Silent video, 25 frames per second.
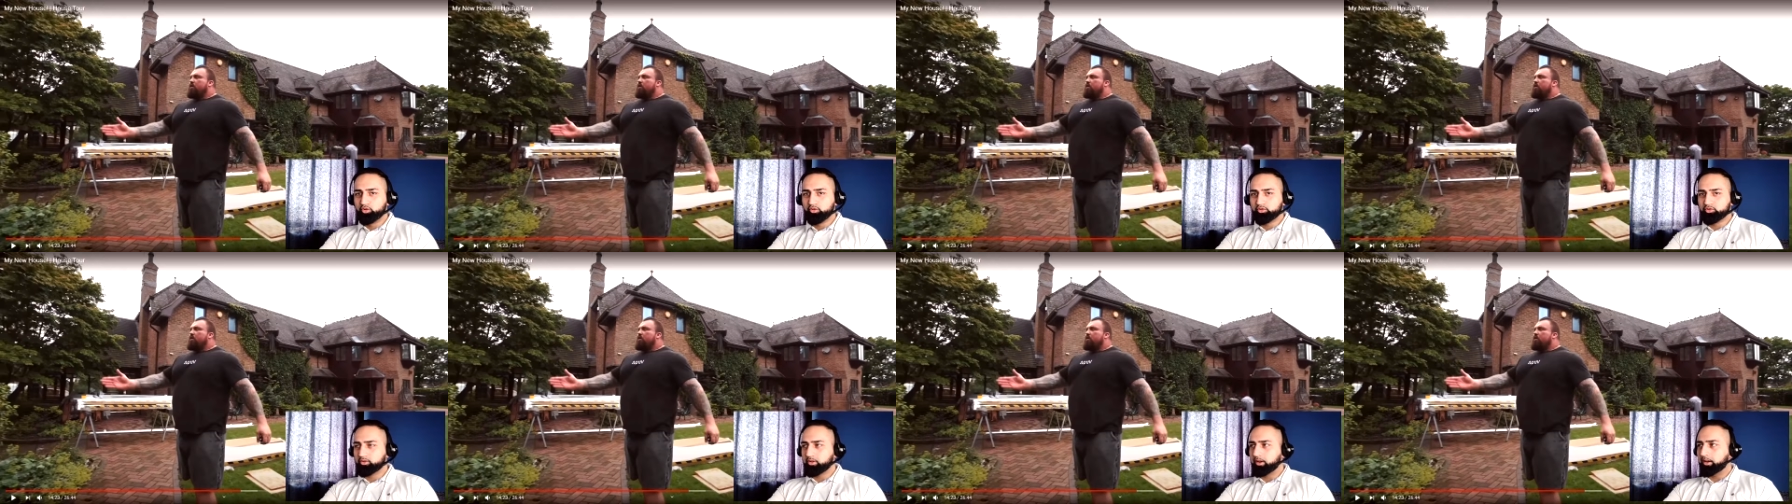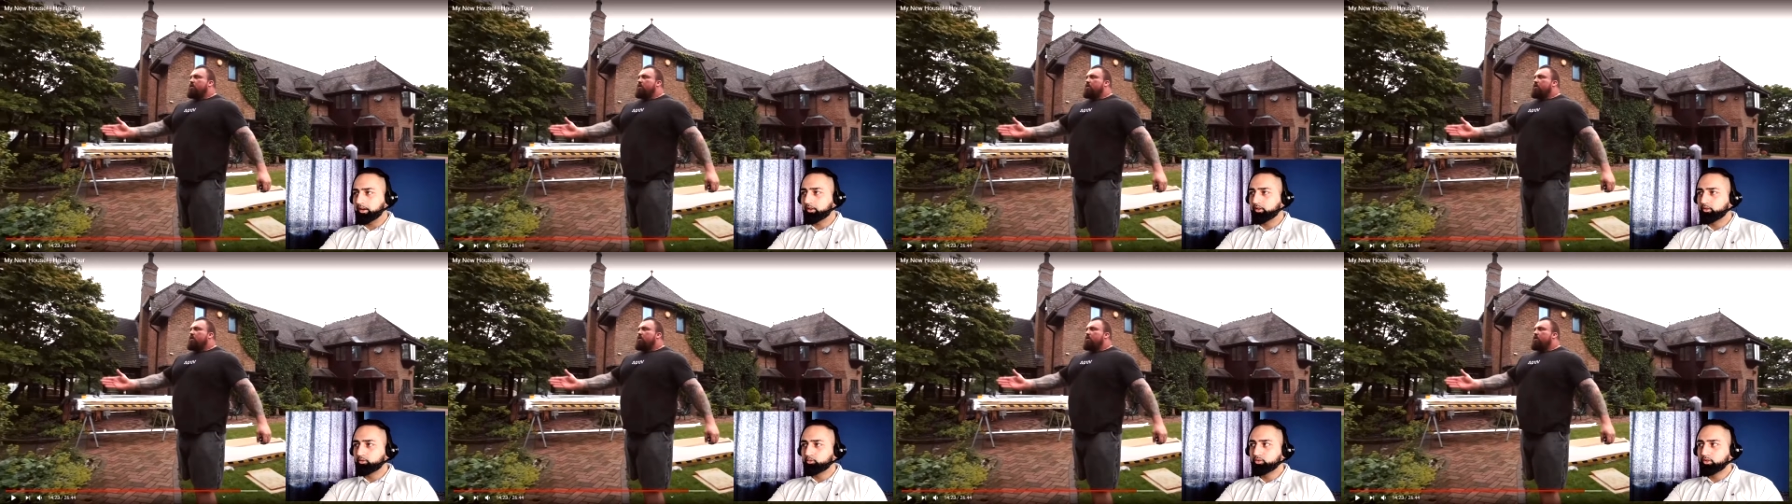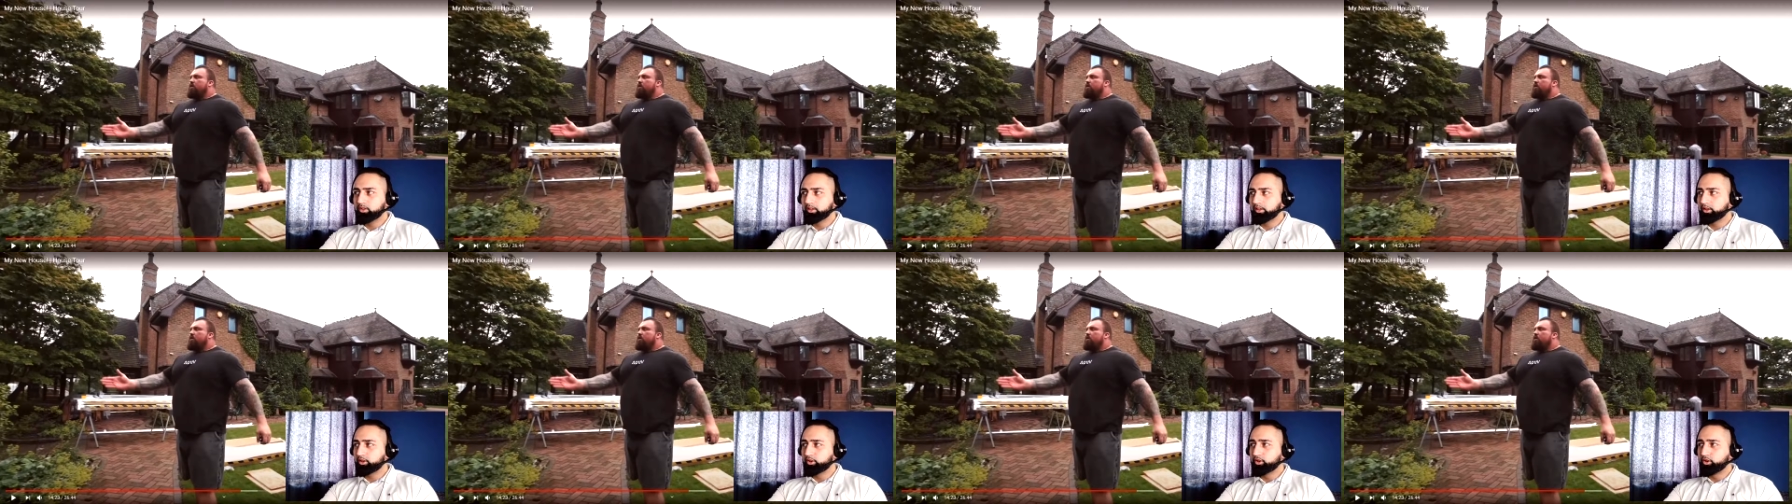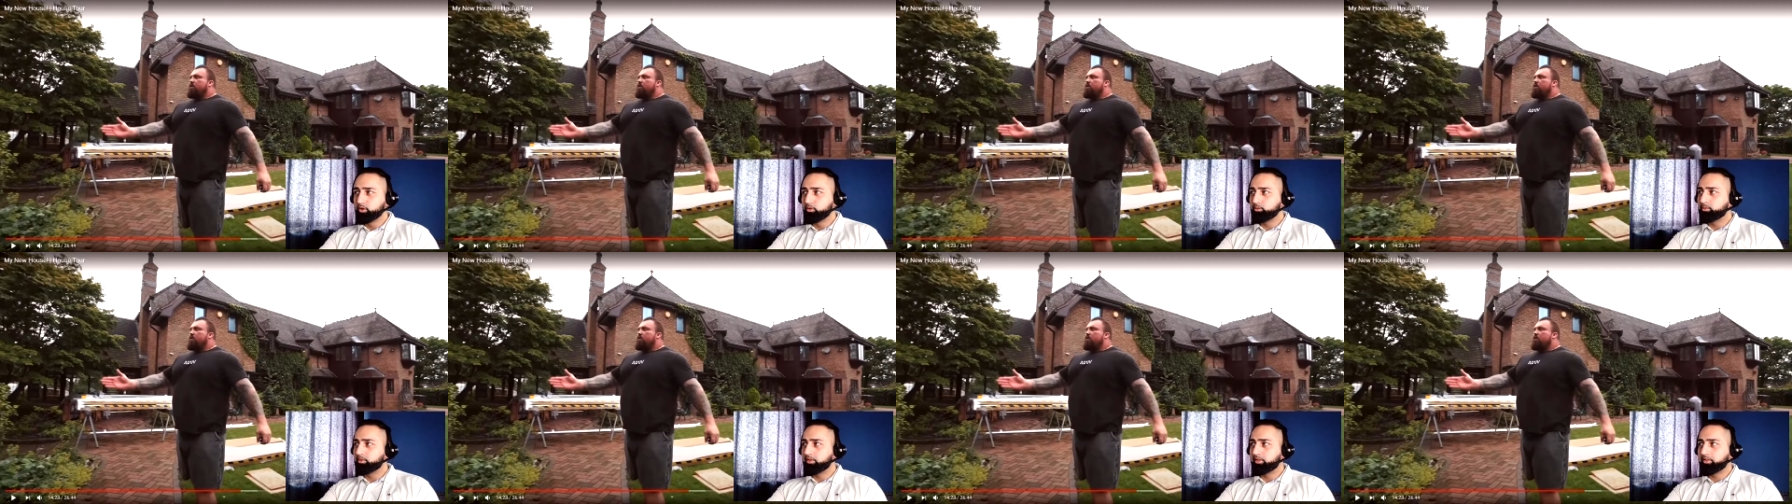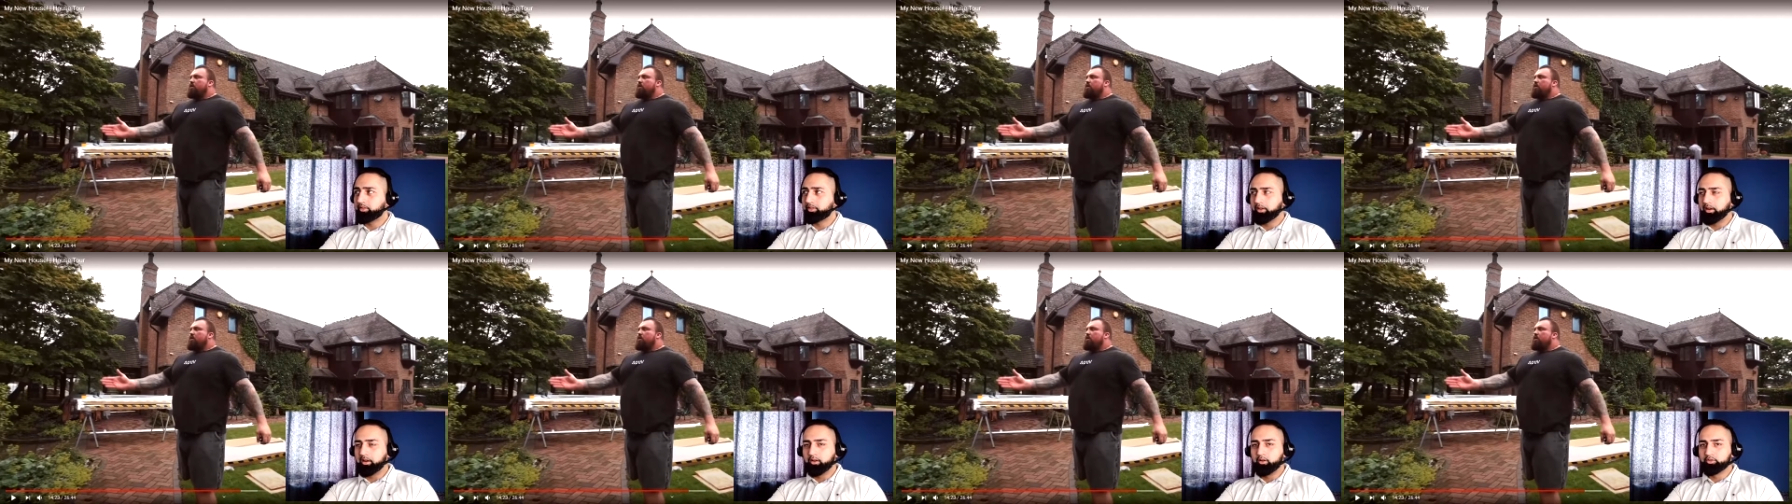so I don't really know whether
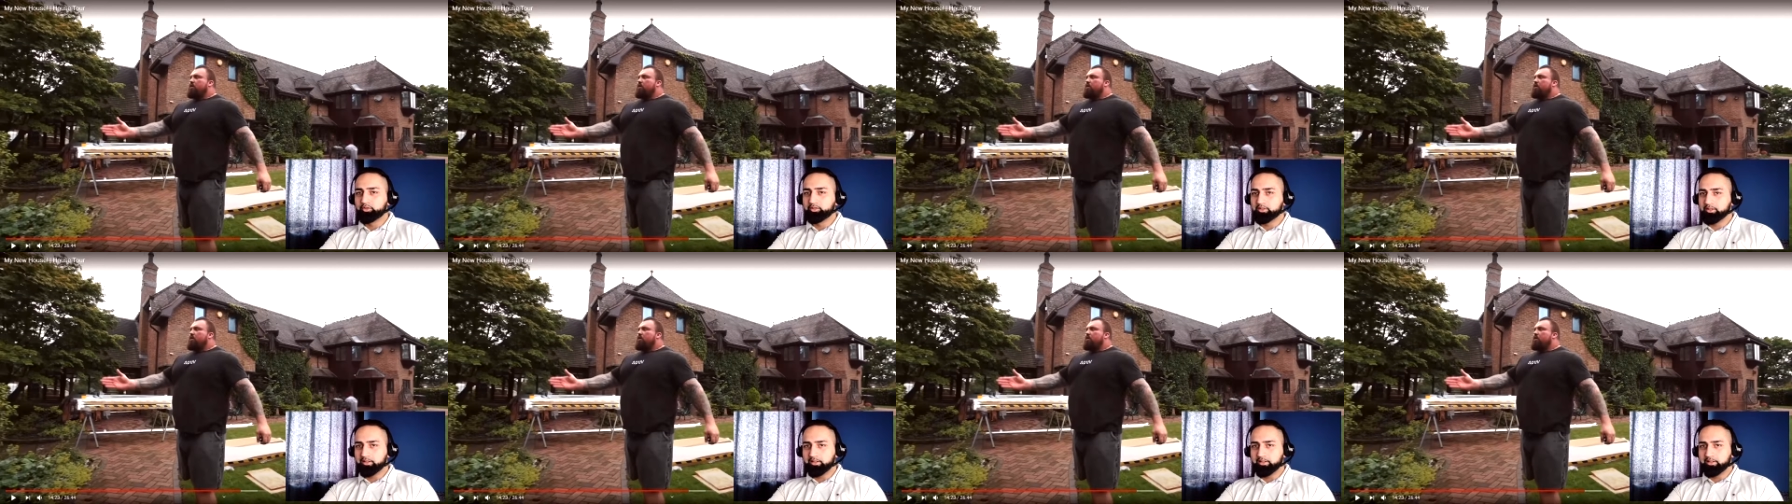the house